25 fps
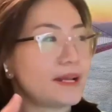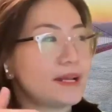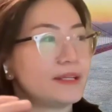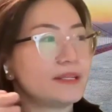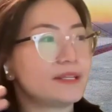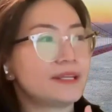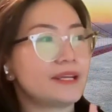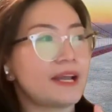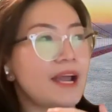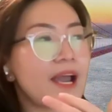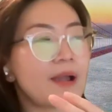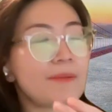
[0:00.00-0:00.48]

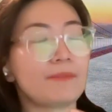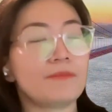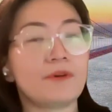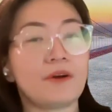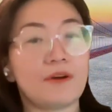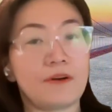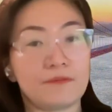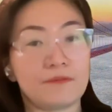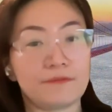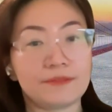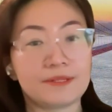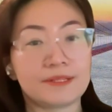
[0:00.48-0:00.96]
and time
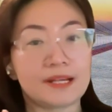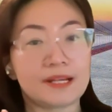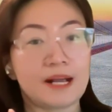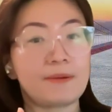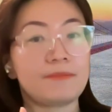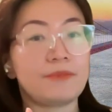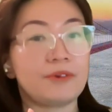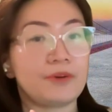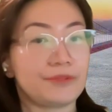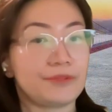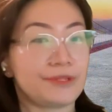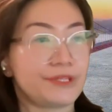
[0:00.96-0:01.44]
of
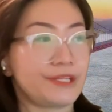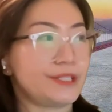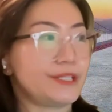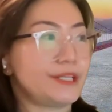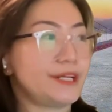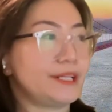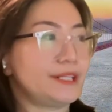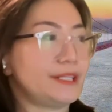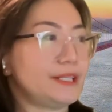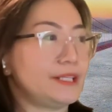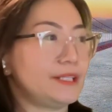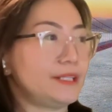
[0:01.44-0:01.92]
some
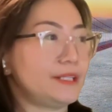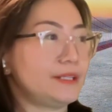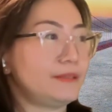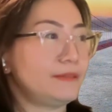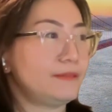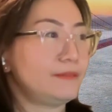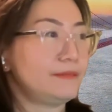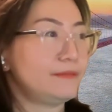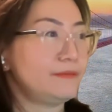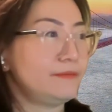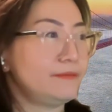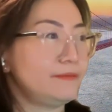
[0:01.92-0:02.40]
alternative
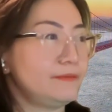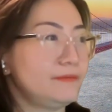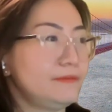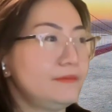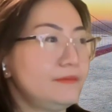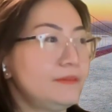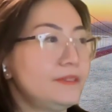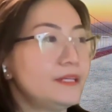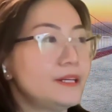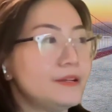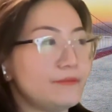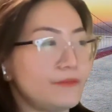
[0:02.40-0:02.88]

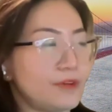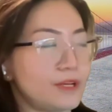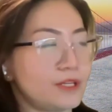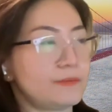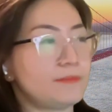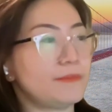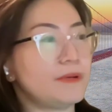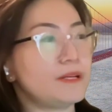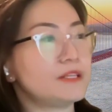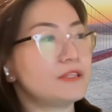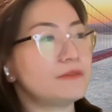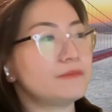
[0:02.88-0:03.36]

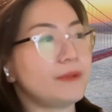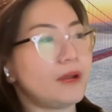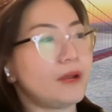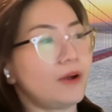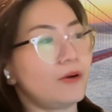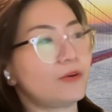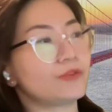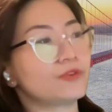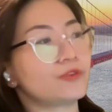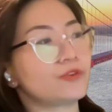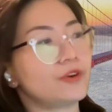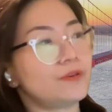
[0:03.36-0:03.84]
investments may
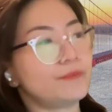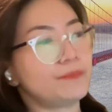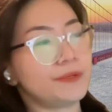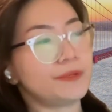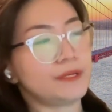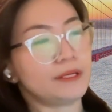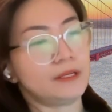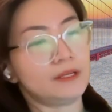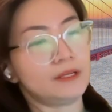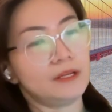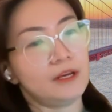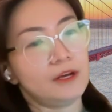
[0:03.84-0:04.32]
also
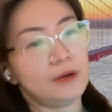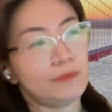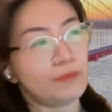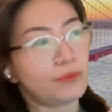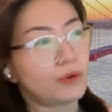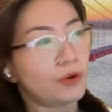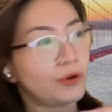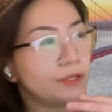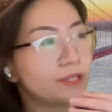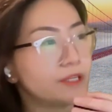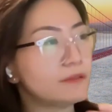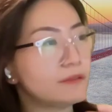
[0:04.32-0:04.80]
be
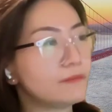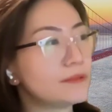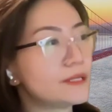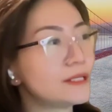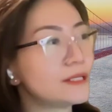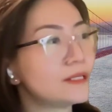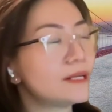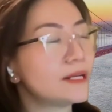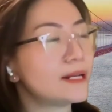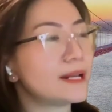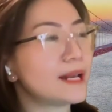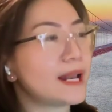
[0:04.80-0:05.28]

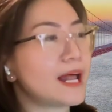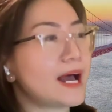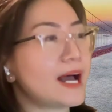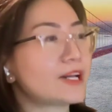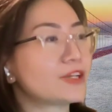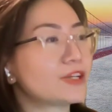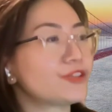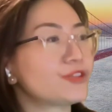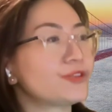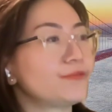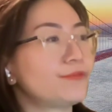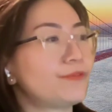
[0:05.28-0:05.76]
prohibit
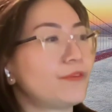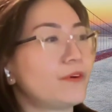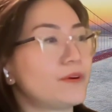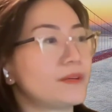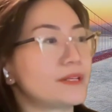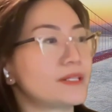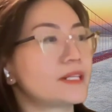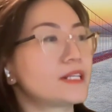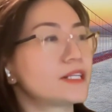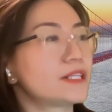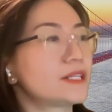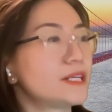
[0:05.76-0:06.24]
large
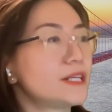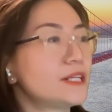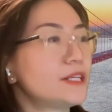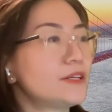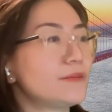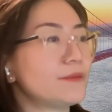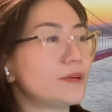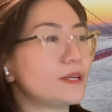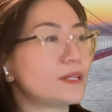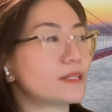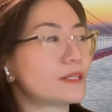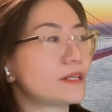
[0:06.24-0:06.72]
for certain
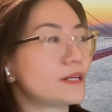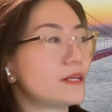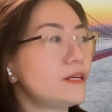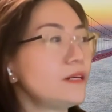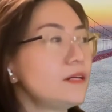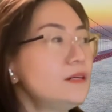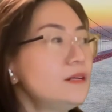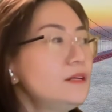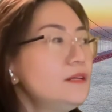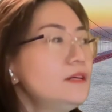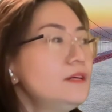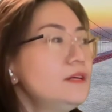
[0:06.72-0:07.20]

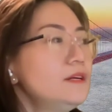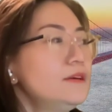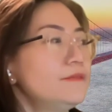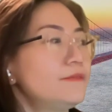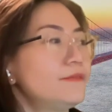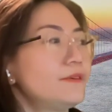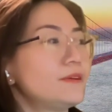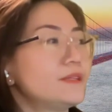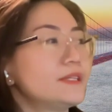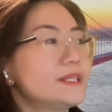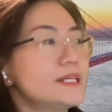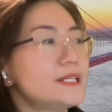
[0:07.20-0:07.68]
investor.
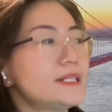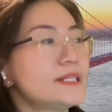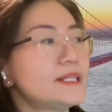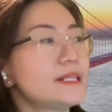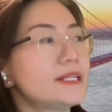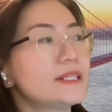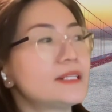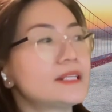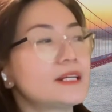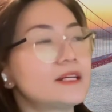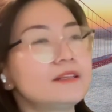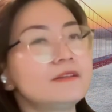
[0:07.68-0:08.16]
For this
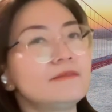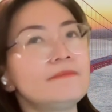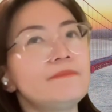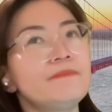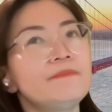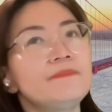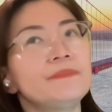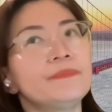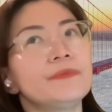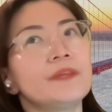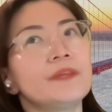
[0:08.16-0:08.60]
reason,